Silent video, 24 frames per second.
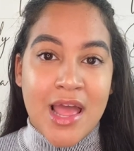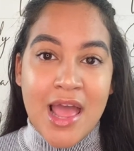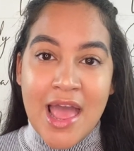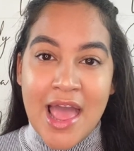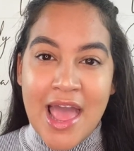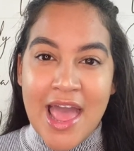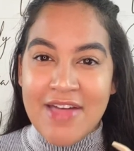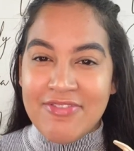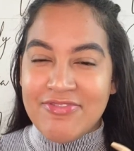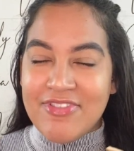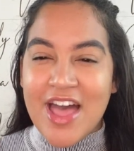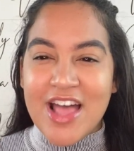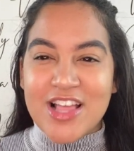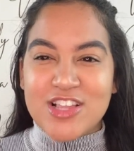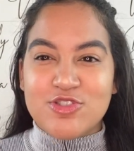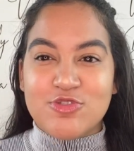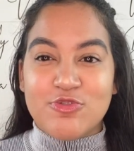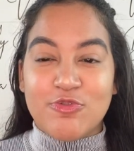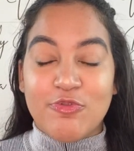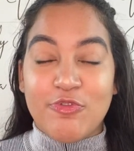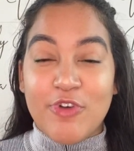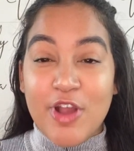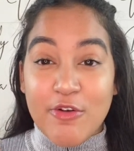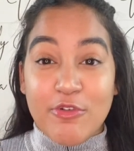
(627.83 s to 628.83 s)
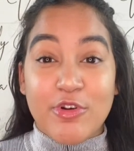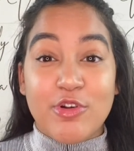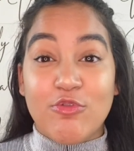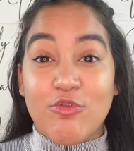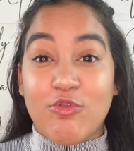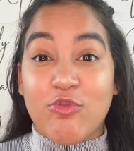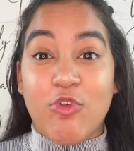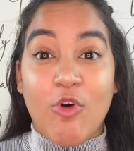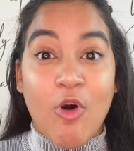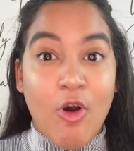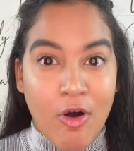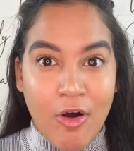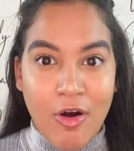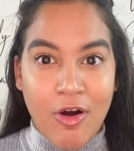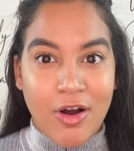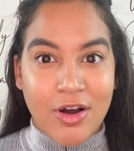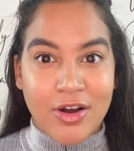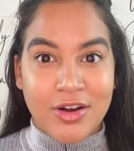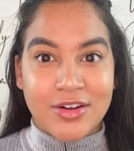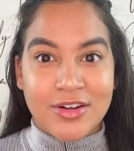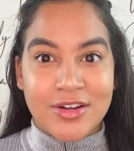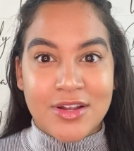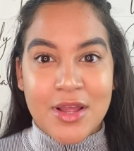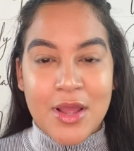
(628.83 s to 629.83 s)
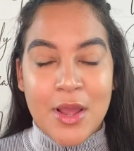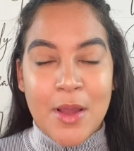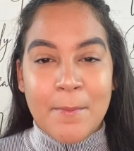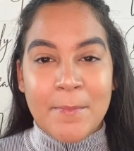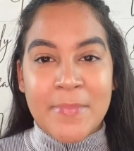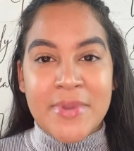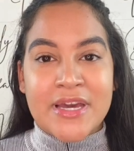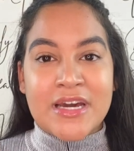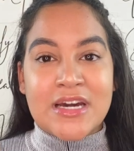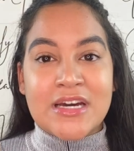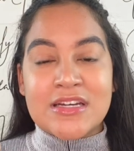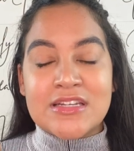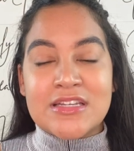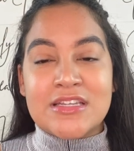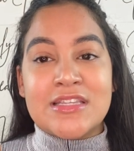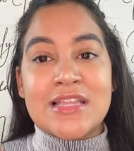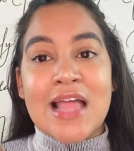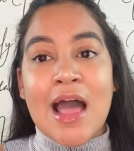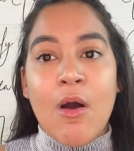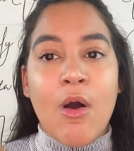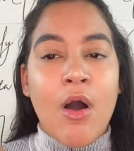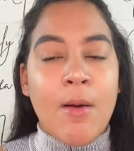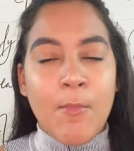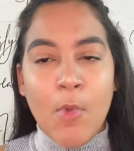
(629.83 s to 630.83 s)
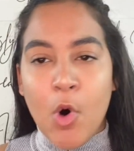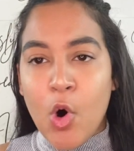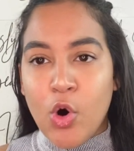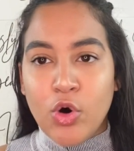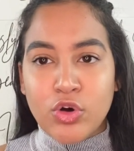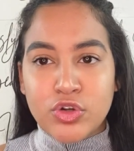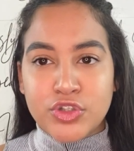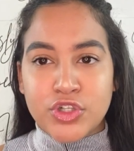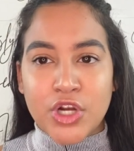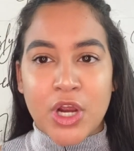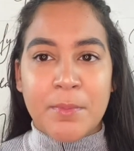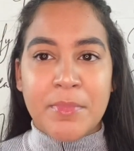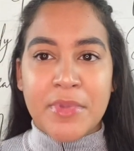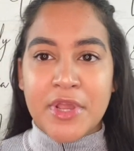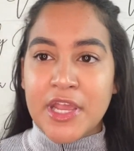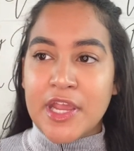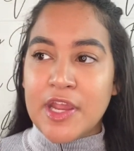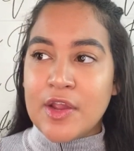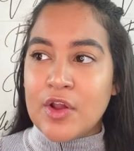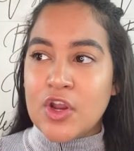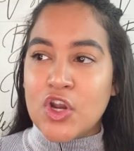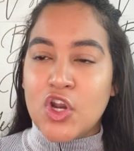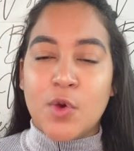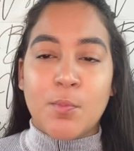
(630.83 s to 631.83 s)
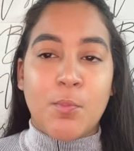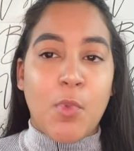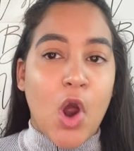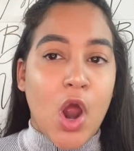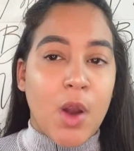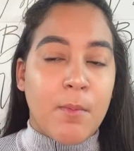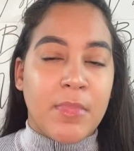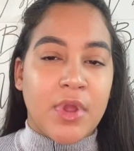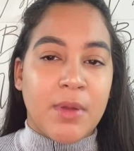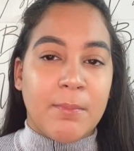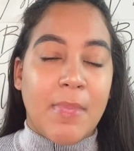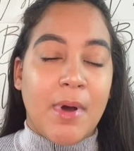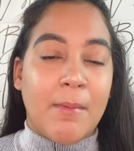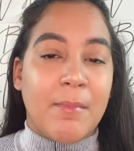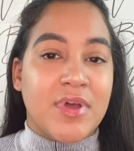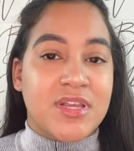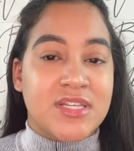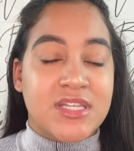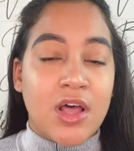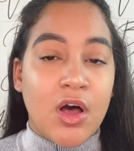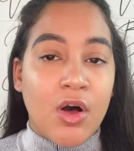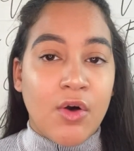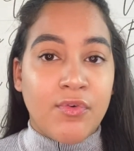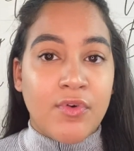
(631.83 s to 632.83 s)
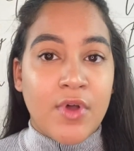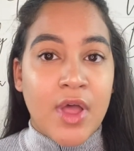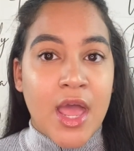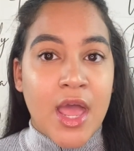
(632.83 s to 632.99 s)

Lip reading: And that's very wrong. Because now I'm older, I'm here in an apartment by myself